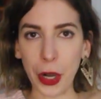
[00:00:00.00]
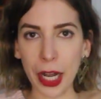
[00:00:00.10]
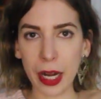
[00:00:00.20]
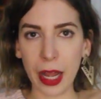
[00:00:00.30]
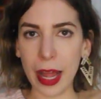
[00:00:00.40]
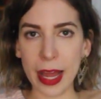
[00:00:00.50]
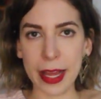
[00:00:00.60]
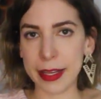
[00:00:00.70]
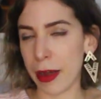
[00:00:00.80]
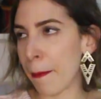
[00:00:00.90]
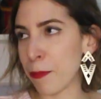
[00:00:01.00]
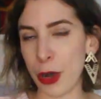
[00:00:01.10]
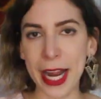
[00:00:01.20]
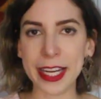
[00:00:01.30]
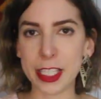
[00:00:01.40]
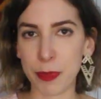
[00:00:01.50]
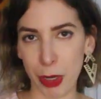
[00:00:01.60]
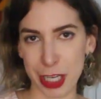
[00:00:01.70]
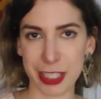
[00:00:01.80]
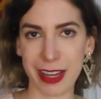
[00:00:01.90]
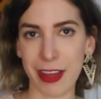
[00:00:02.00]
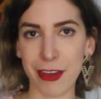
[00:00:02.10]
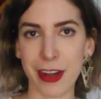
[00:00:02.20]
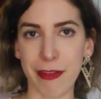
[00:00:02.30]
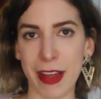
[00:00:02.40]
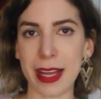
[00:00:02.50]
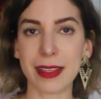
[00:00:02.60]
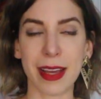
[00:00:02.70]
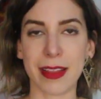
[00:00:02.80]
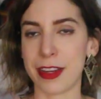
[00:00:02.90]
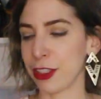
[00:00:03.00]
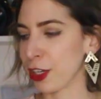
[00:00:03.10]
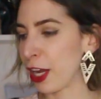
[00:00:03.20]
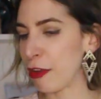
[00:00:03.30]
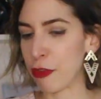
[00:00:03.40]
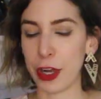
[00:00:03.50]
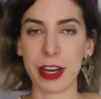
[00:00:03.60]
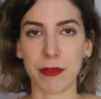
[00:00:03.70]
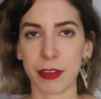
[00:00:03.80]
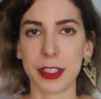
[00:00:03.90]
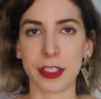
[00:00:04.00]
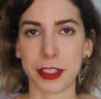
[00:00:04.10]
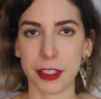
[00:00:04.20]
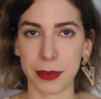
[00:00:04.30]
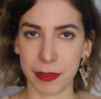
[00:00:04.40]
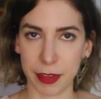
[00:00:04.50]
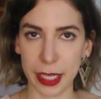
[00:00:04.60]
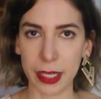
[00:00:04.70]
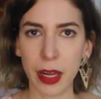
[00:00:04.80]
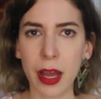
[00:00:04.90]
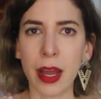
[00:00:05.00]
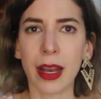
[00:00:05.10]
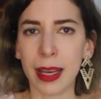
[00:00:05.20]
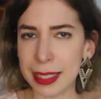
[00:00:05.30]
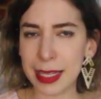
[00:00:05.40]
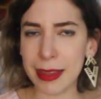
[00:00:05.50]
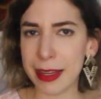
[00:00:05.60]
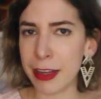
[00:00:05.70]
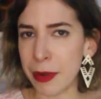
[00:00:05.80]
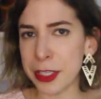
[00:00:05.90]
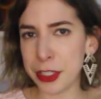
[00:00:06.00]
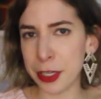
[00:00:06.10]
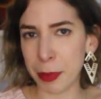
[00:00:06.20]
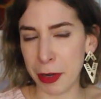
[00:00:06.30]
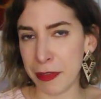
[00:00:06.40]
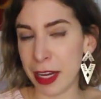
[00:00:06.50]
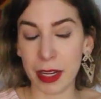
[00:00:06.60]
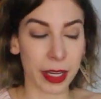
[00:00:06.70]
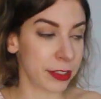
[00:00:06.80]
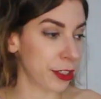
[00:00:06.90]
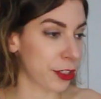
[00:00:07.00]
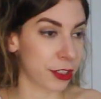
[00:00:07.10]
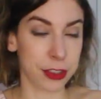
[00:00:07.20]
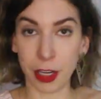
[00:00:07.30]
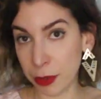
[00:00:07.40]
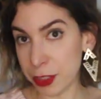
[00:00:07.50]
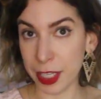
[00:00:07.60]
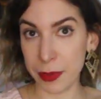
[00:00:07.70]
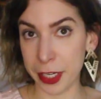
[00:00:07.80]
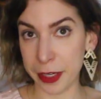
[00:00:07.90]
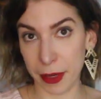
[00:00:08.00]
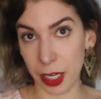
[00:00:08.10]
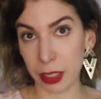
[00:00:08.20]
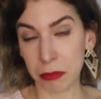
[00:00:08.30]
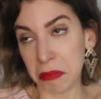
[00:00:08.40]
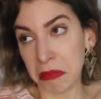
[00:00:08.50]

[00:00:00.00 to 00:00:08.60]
York and a brand is putting together an event and they're looking for influencers to invite, let's say they go into your profile and you just don't say where you are,